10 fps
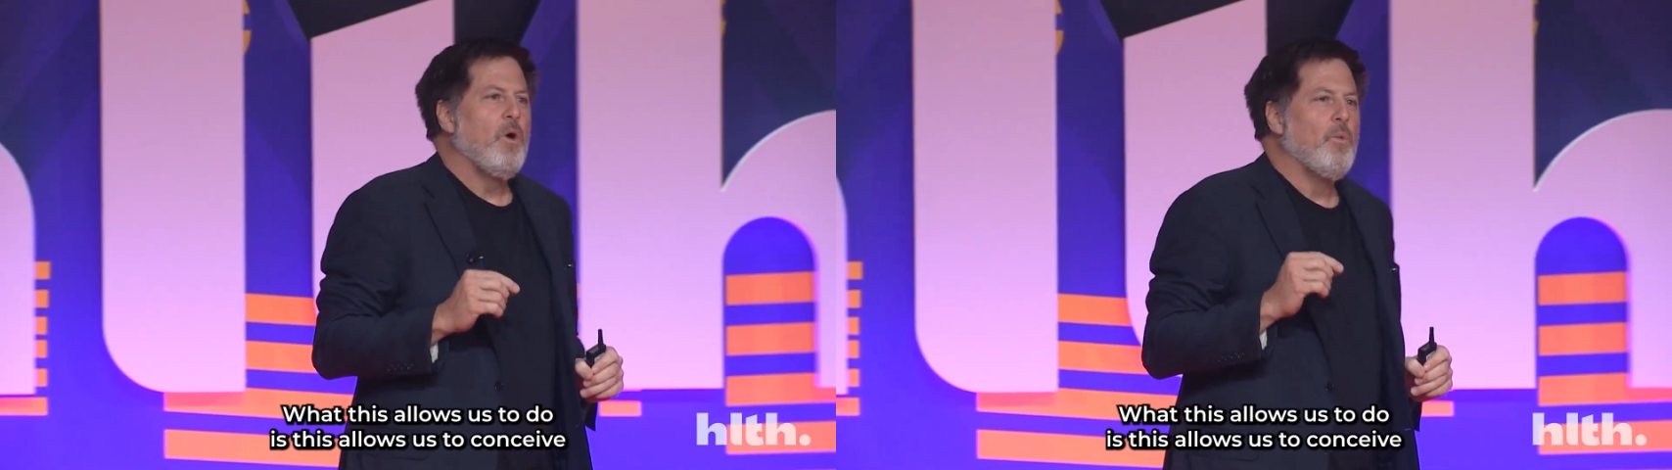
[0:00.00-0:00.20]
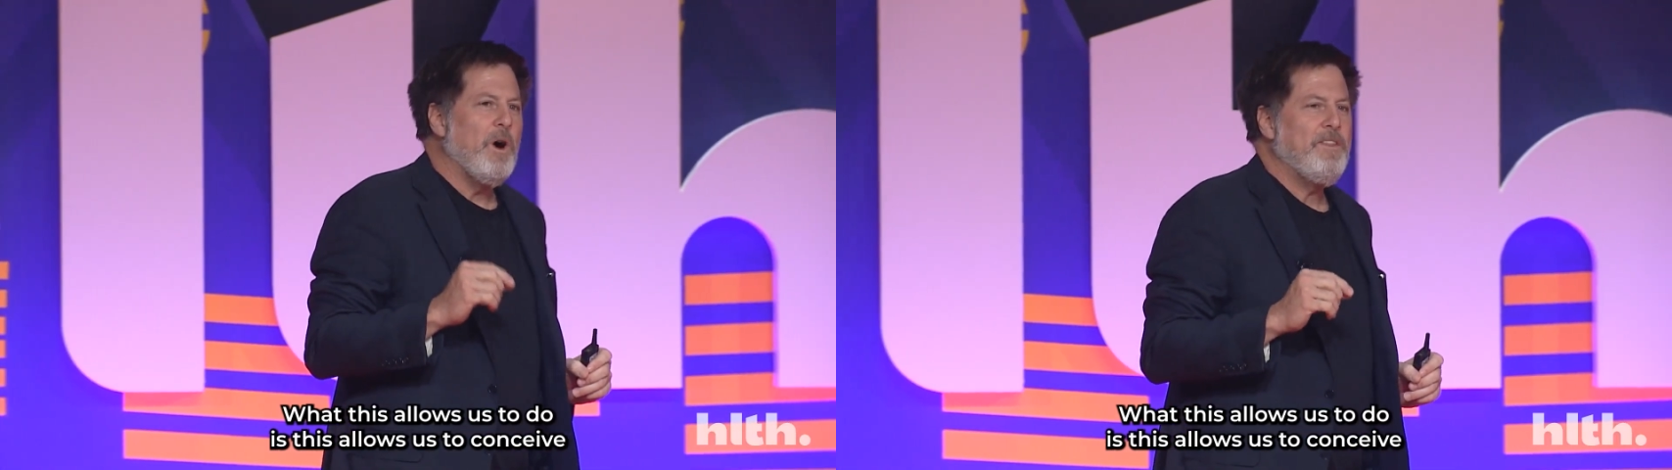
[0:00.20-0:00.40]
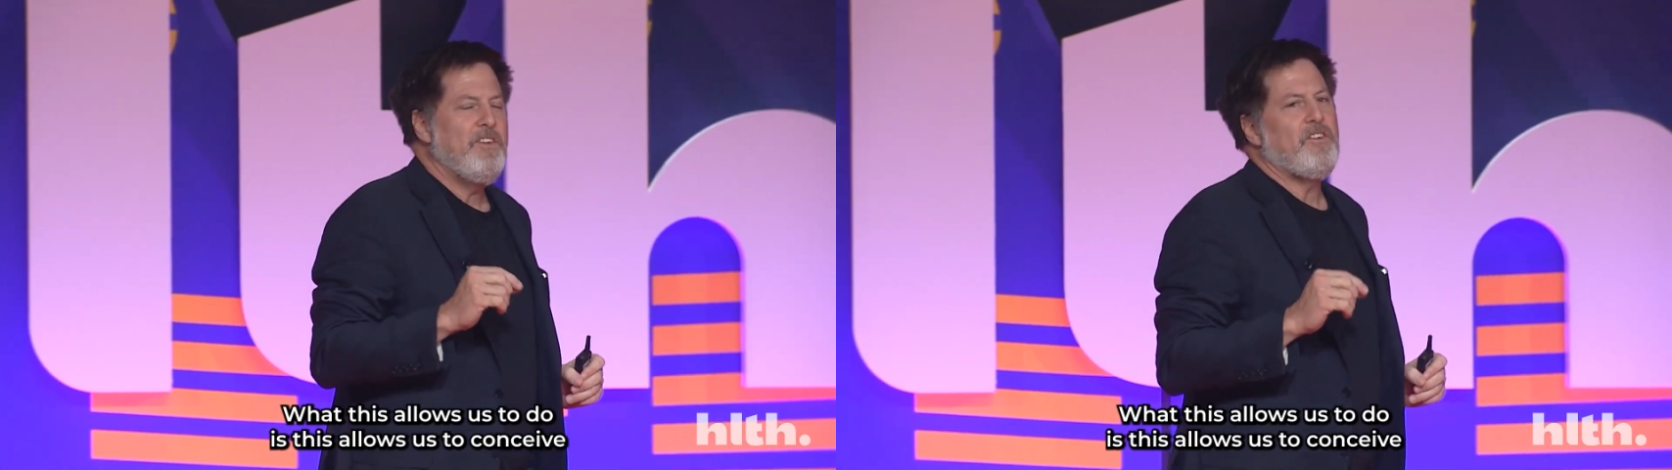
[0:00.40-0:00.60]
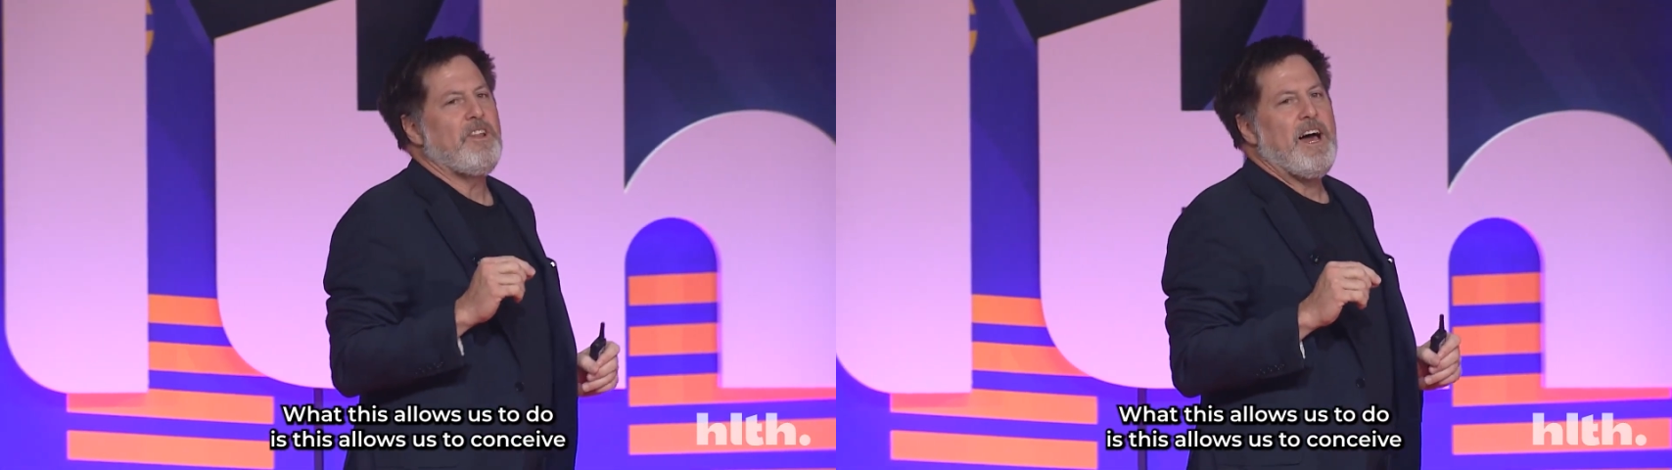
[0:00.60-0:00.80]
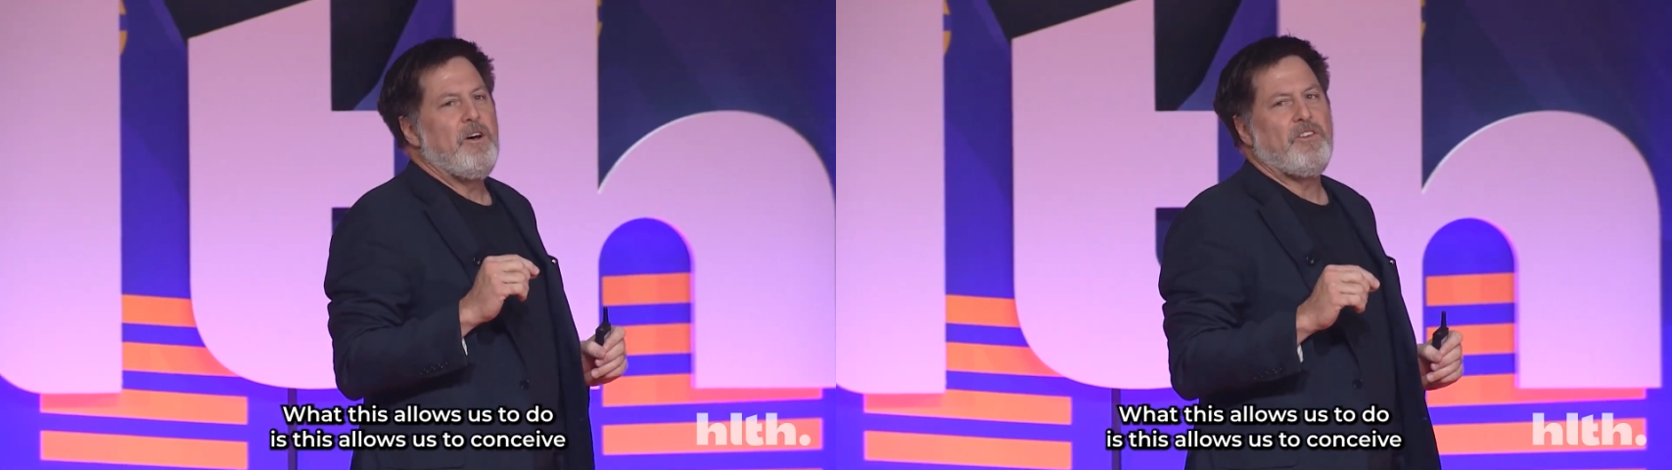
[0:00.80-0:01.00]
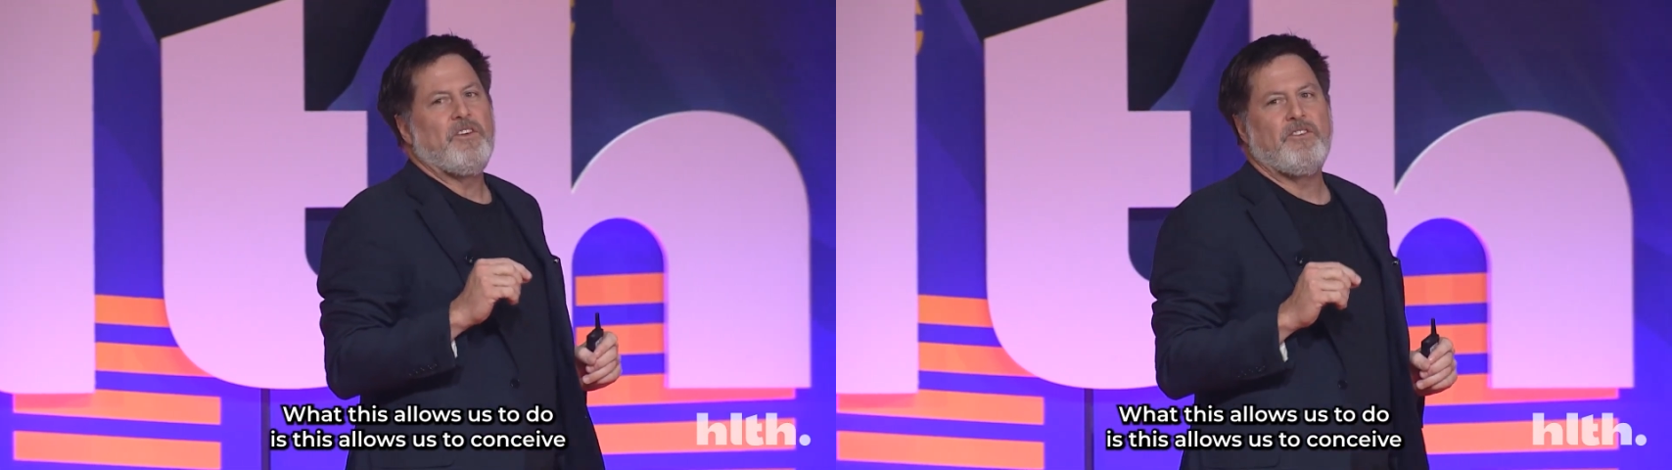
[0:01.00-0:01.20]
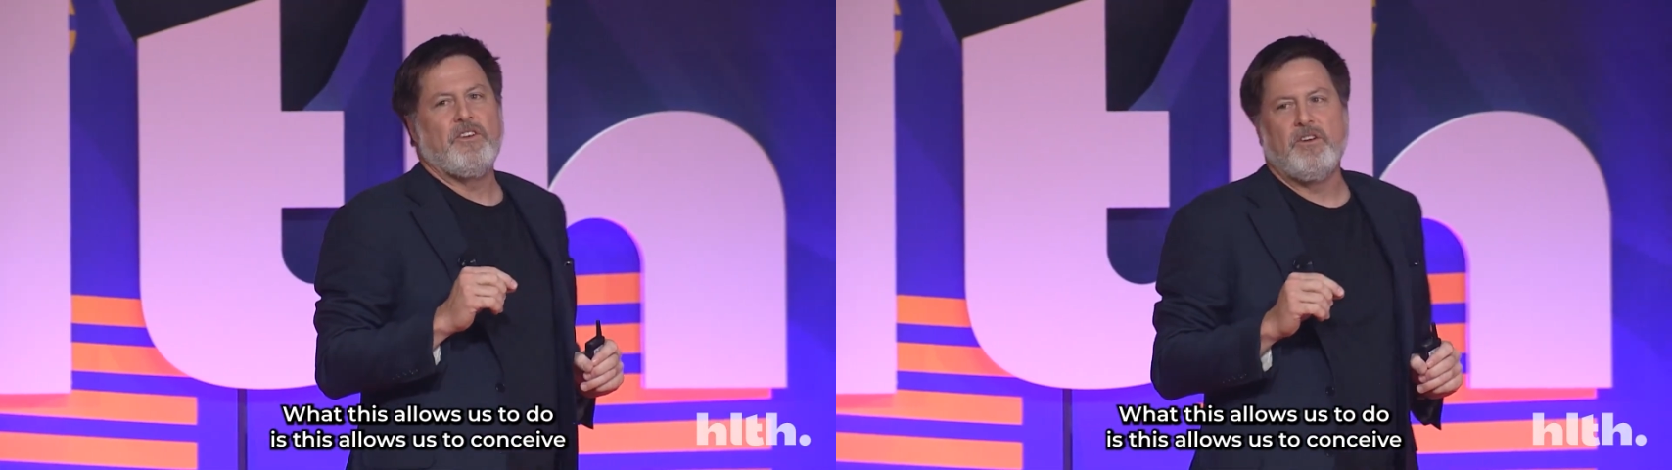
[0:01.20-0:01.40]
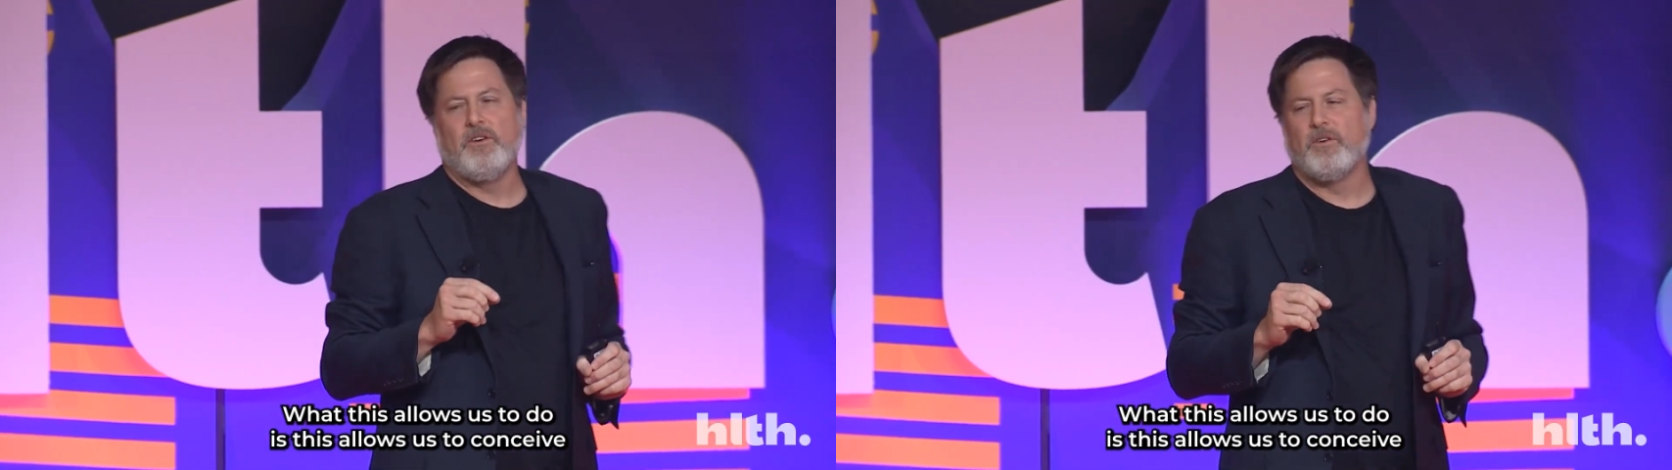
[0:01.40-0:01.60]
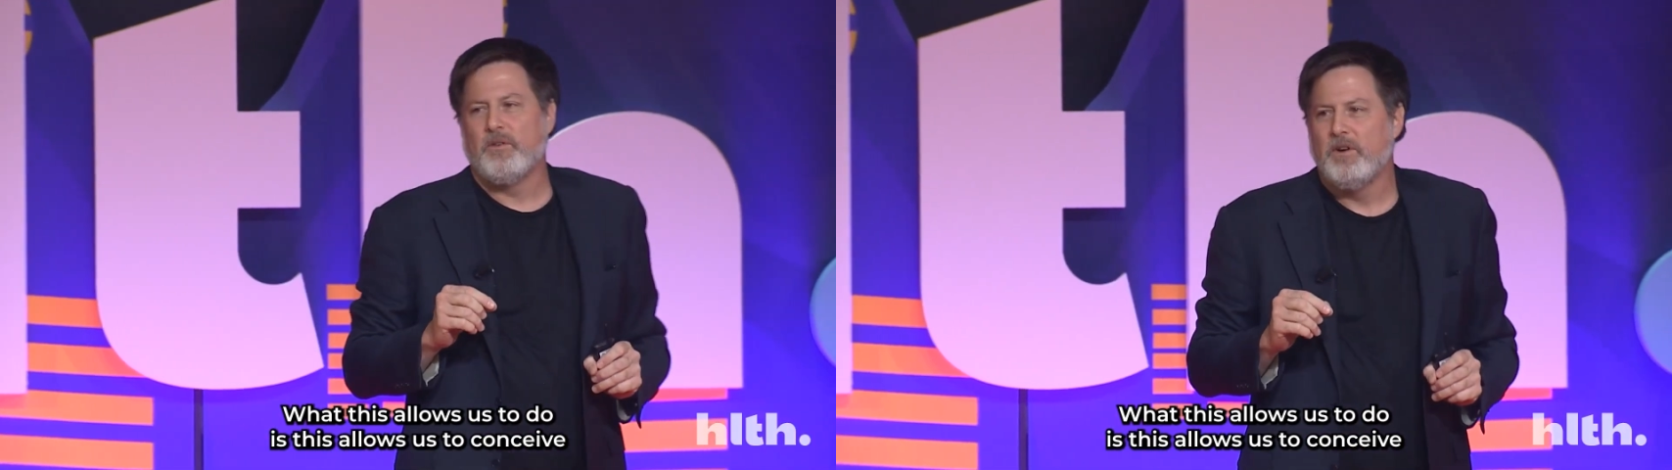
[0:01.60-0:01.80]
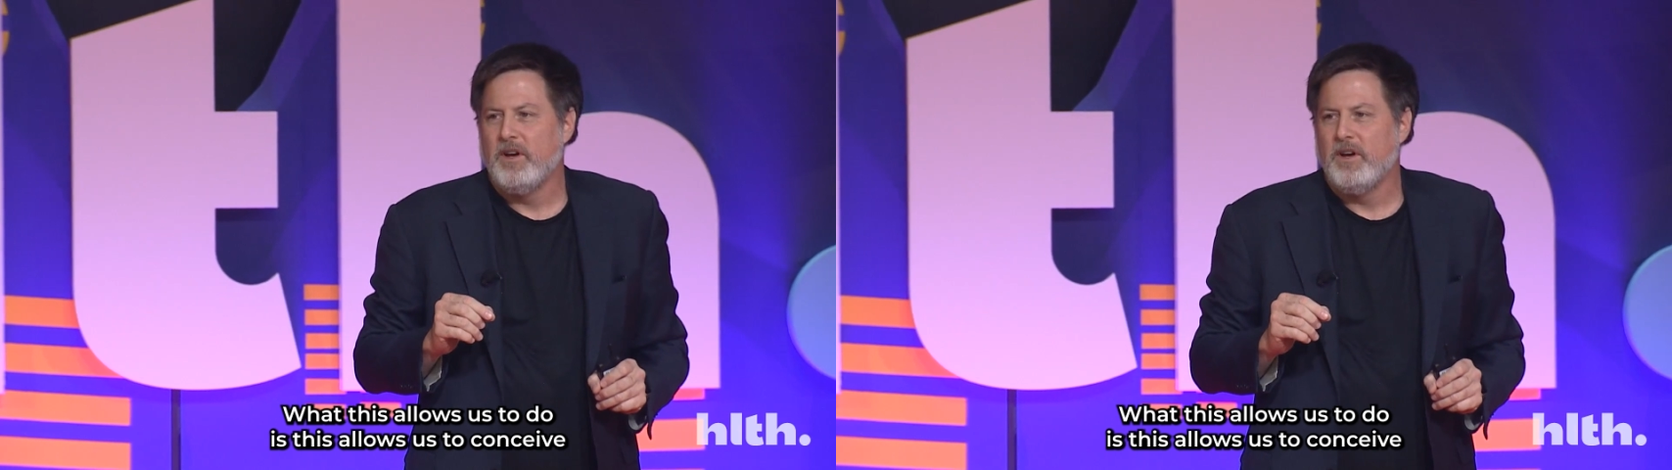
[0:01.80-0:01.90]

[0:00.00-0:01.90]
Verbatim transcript: What this allows us to do